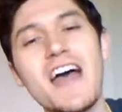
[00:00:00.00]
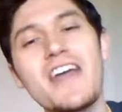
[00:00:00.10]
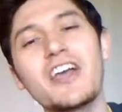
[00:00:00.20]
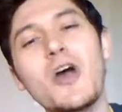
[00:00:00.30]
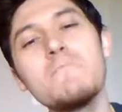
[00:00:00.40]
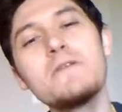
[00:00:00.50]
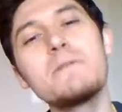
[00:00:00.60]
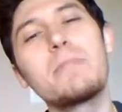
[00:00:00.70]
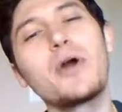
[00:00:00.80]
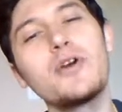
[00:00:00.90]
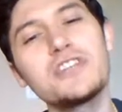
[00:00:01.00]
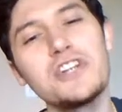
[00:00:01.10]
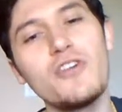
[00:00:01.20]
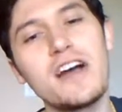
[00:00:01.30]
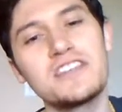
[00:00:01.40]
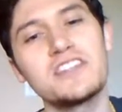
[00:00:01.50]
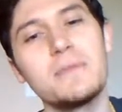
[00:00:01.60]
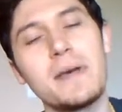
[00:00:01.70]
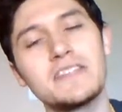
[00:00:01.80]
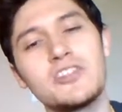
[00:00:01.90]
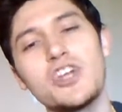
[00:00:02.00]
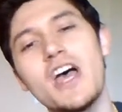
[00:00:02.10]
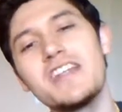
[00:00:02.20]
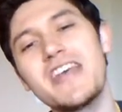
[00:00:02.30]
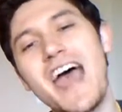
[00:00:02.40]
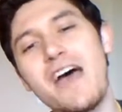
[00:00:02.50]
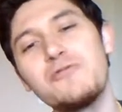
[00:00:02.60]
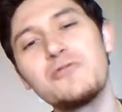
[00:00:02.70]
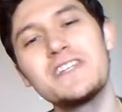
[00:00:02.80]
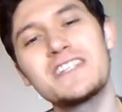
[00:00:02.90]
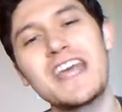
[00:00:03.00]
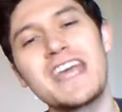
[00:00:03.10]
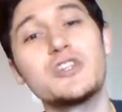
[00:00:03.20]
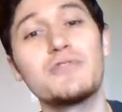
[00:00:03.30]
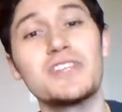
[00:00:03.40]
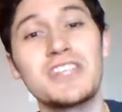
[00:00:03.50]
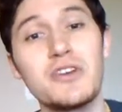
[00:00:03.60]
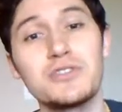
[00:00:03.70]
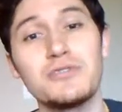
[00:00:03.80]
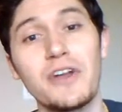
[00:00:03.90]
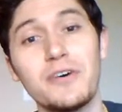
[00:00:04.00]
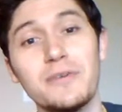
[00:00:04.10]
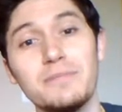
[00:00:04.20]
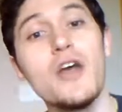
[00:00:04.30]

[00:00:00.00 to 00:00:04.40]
that company personalizes the message to every stage of the sales funnel.